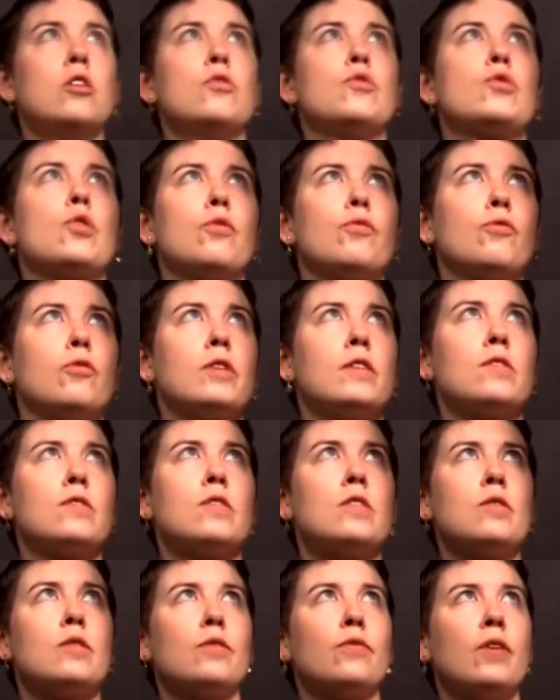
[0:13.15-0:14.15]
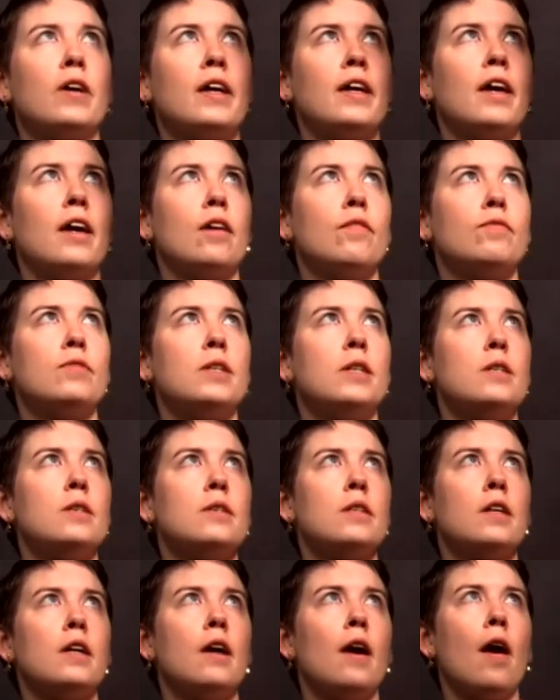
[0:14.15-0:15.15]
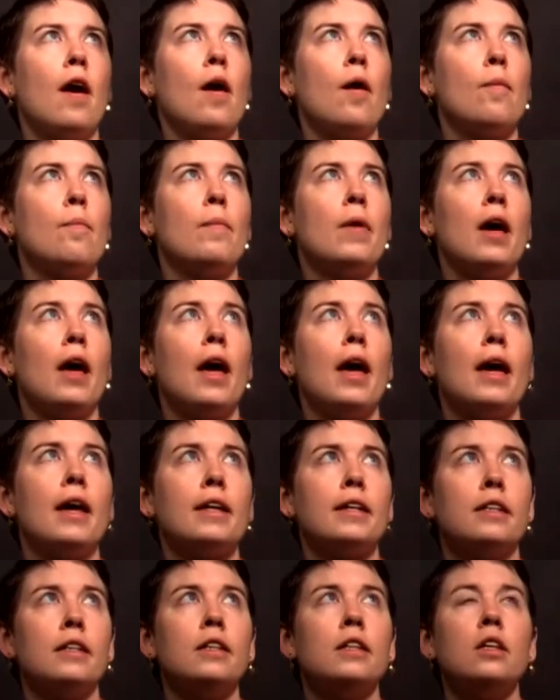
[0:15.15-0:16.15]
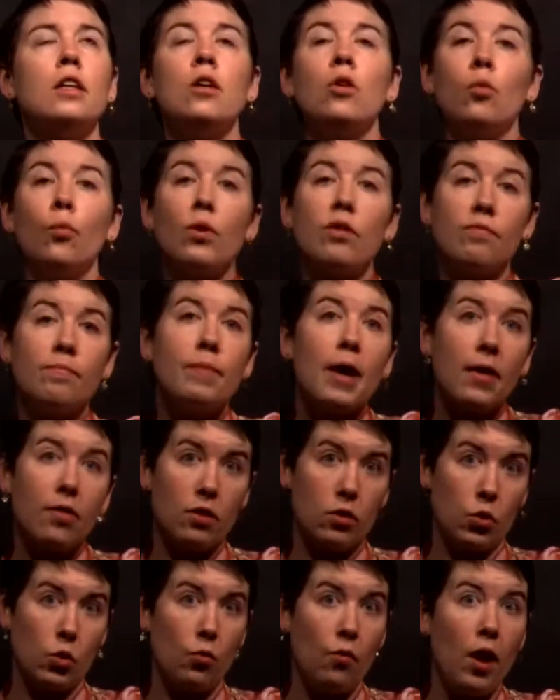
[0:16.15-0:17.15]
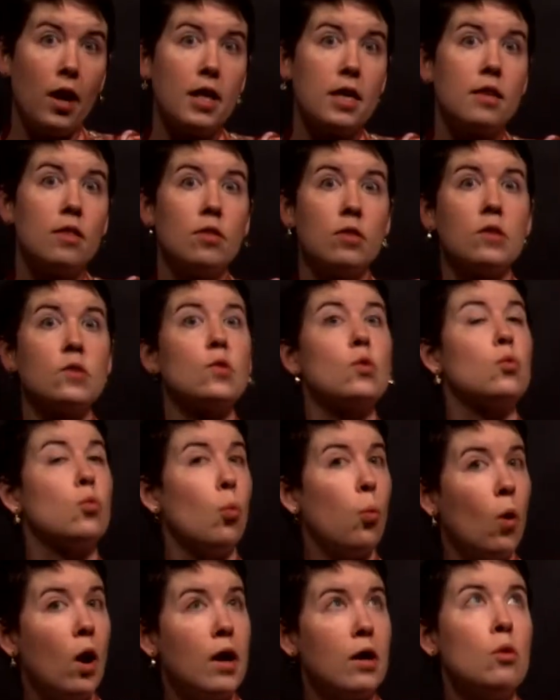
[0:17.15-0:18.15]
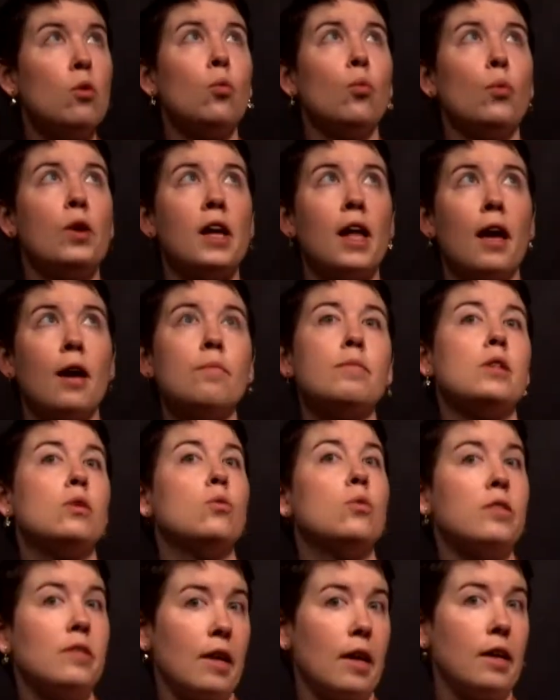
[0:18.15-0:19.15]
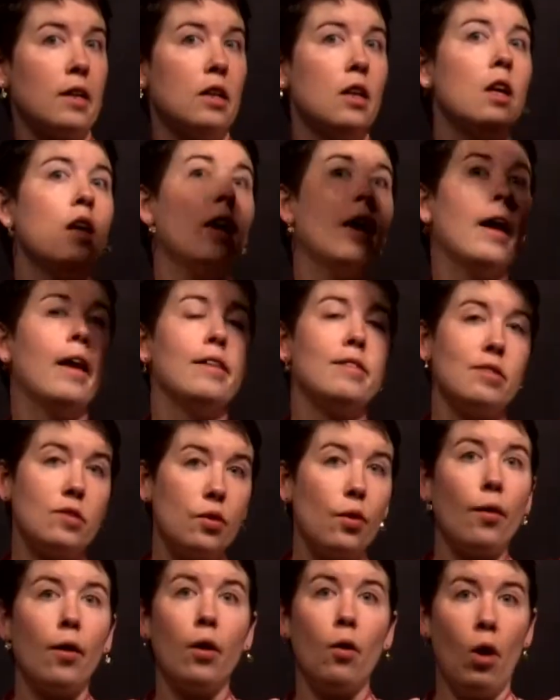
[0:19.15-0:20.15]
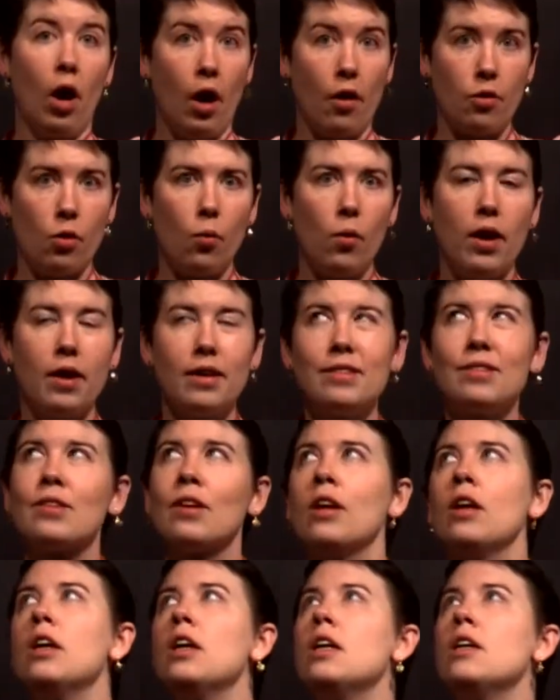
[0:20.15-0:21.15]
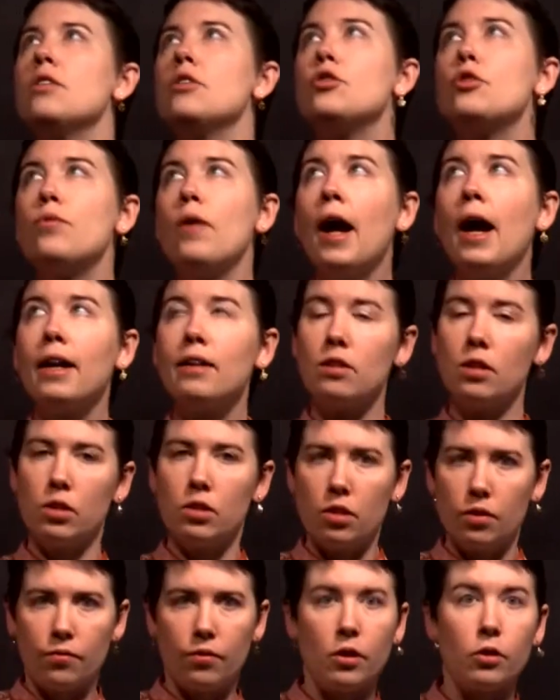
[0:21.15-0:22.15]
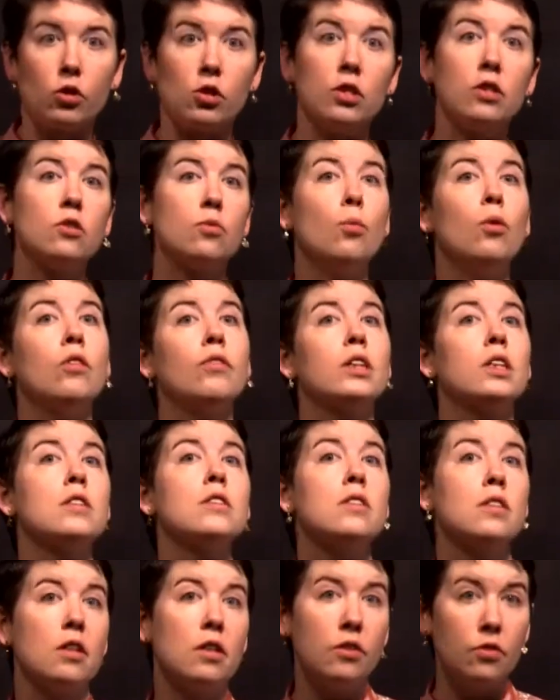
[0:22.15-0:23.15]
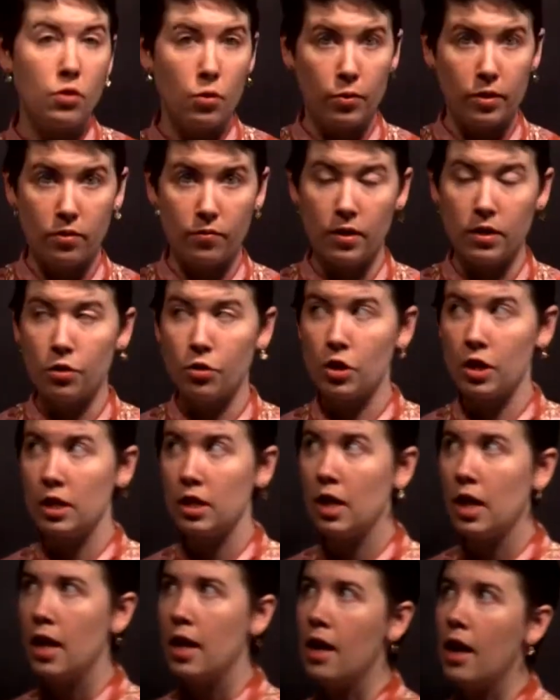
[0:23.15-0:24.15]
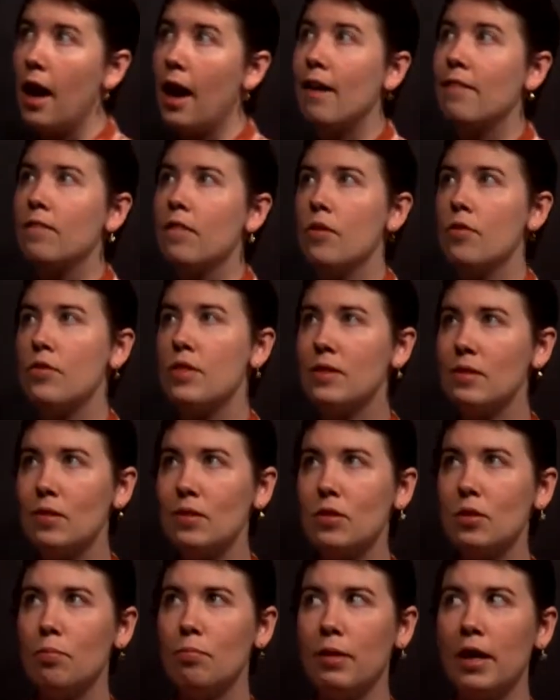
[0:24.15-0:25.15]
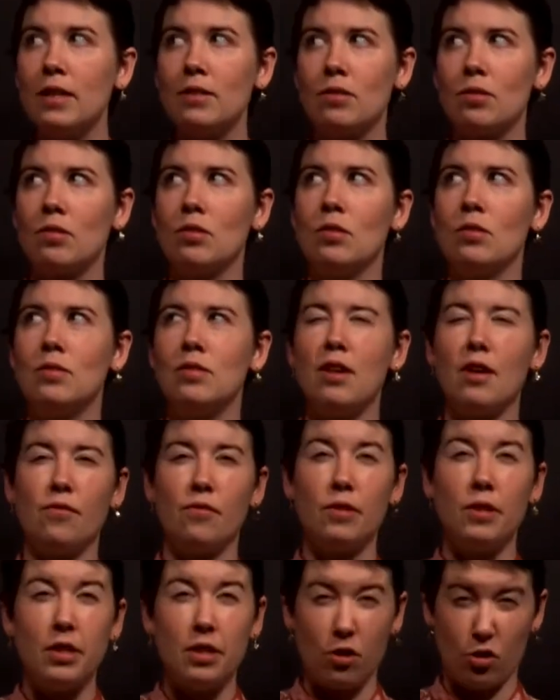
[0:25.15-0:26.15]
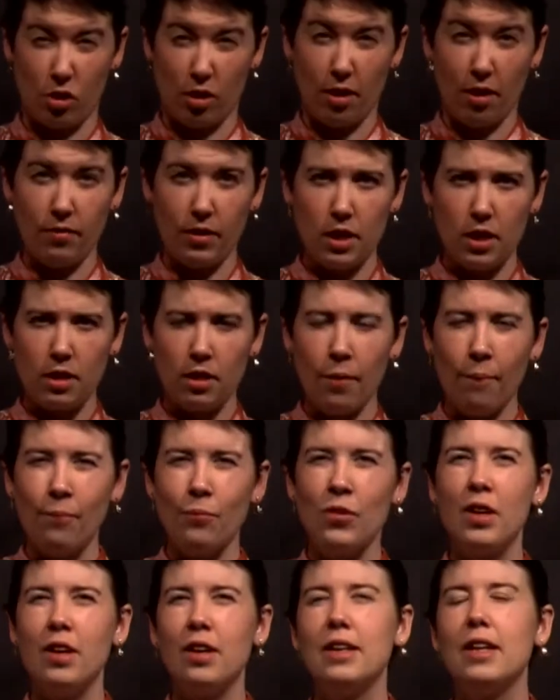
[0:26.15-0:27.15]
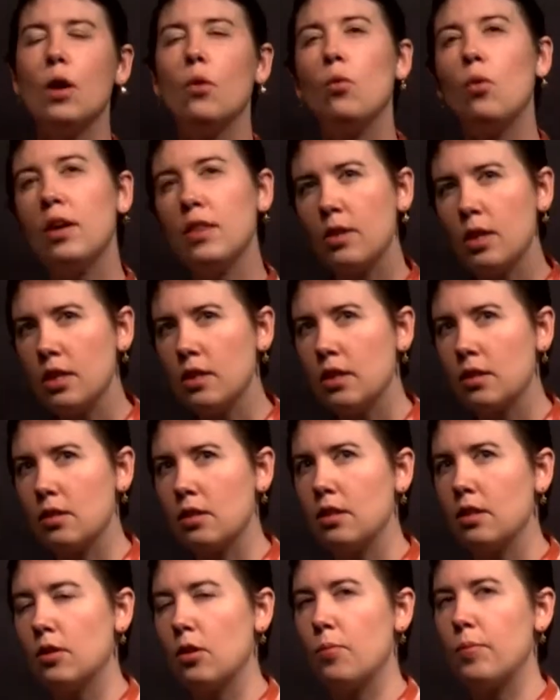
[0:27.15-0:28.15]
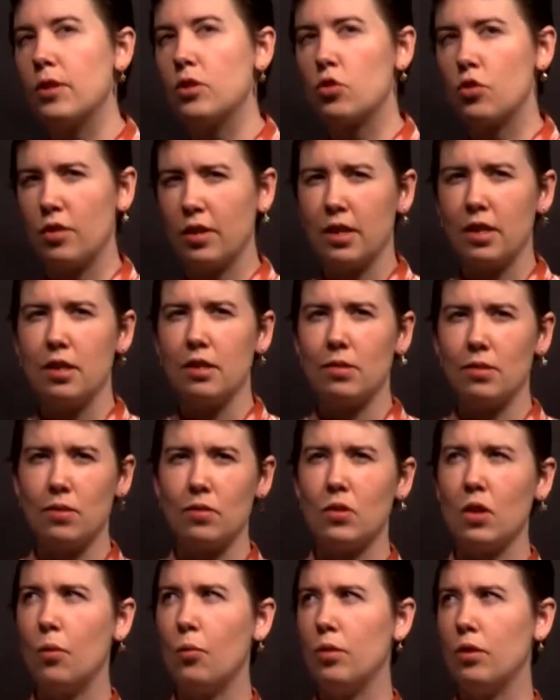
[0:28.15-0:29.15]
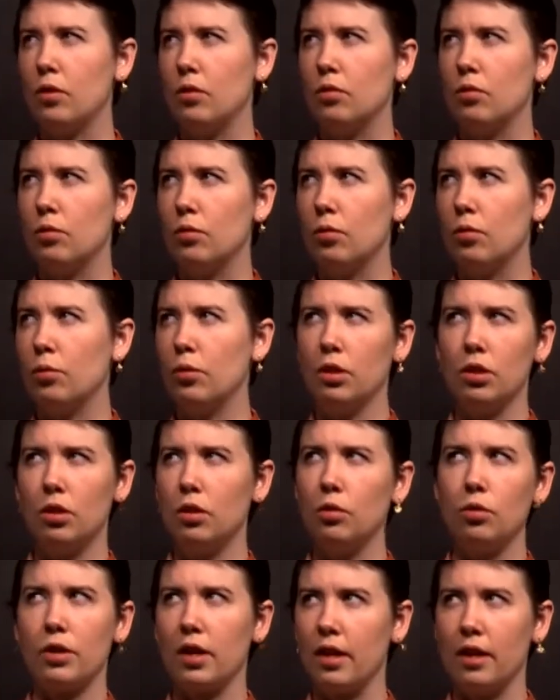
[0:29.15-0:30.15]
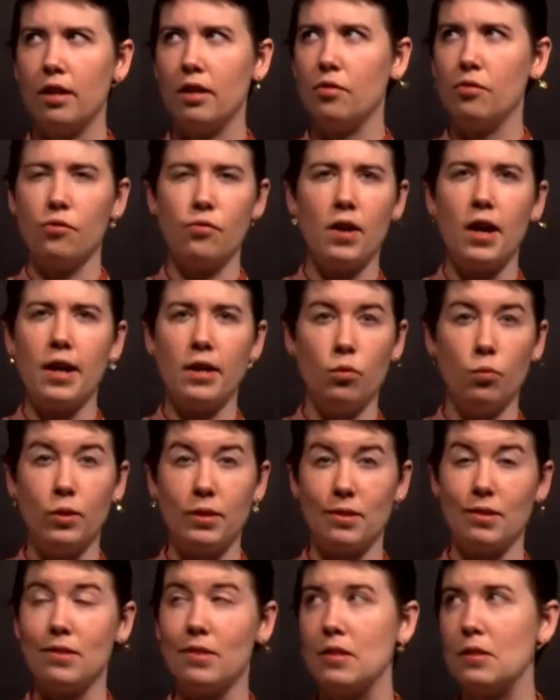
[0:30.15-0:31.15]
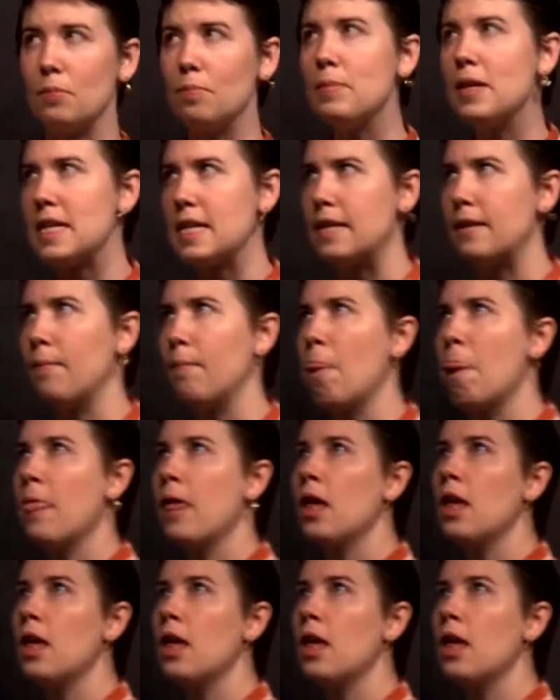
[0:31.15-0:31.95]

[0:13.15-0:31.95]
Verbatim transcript: So for instance, if I have delta mn, we've met this already. This is 1 when m equals n and 0 otherwise. The Dirac delta function is more of a continuous function, and this is the best definition of it. Now, one thing that's a little bit tricky is to say, well, well, okay, fine, what does this mean?